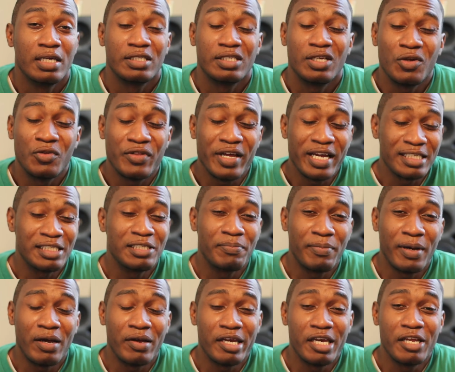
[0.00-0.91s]
So that's
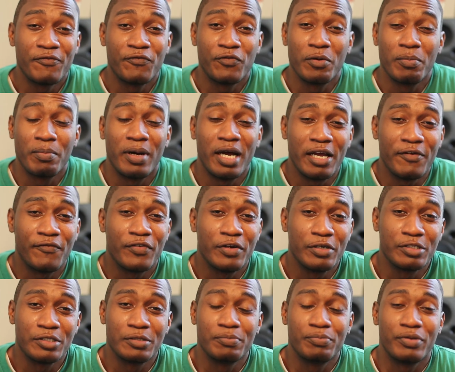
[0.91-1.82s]
about it for my
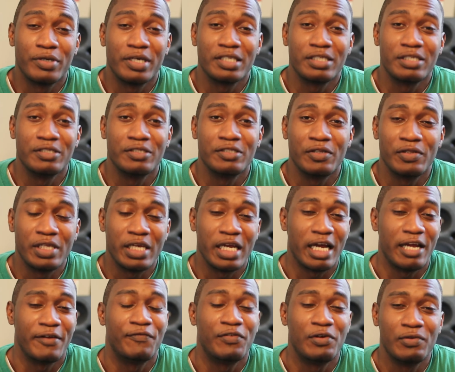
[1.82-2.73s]
first impressions of the
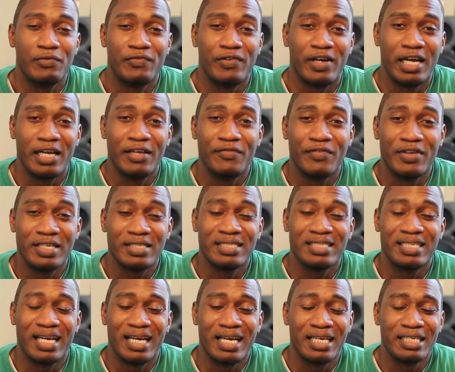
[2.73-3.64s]
iPhone
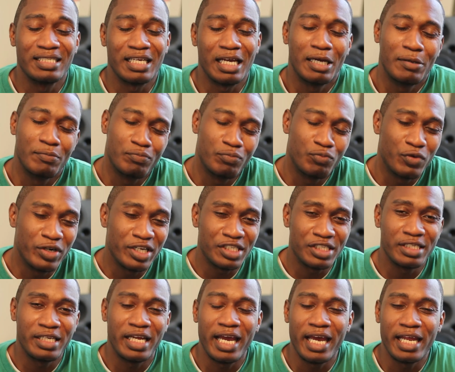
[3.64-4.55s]
5S, guys. I
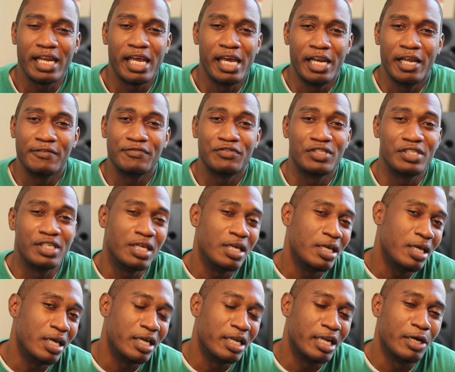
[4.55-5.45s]
wish it had
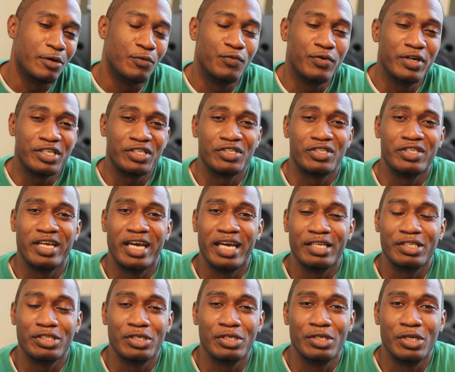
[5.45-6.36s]
NFC, and I wish
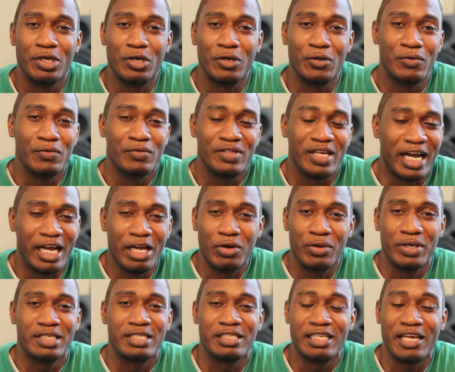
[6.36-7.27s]
that, you know,
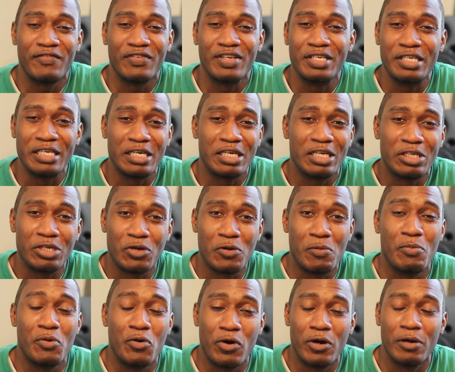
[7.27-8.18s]
iOS 7 did a
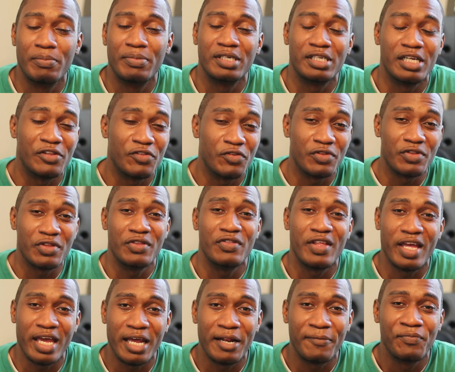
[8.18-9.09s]
little more, but other
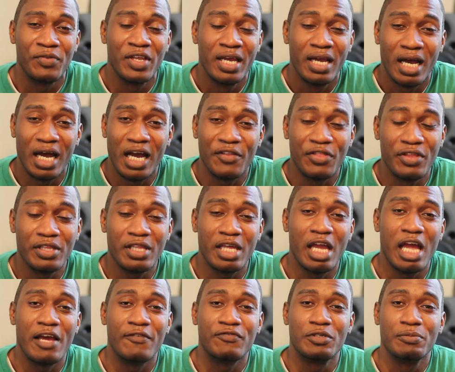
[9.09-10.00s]
than that, I think
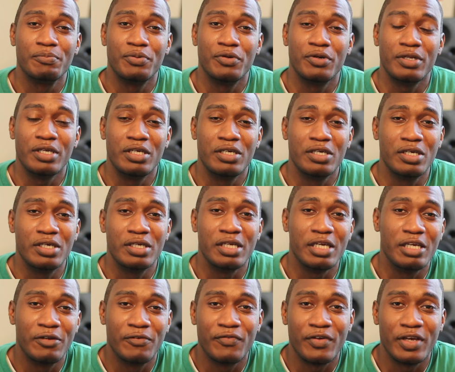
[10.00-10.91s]
they have some pretty good
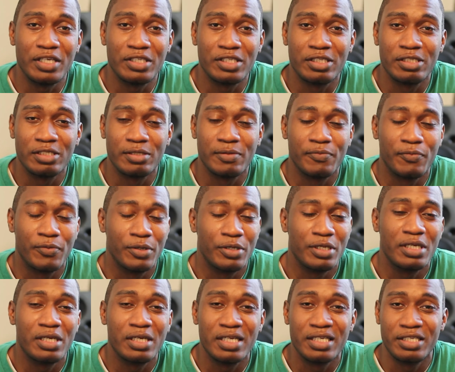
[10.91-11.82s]
innovations, some
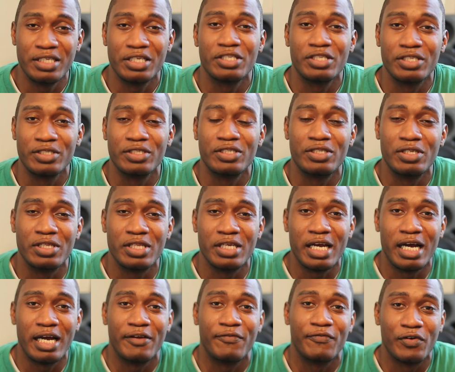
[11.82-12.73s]
pretty good additions to
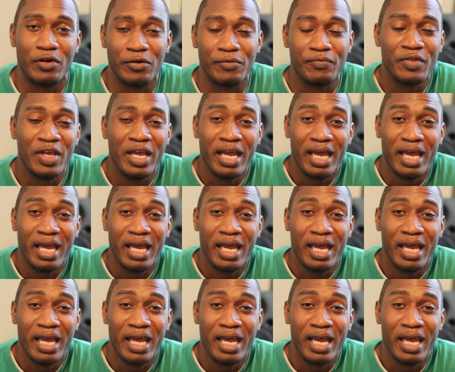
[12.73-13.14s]
the iPhone.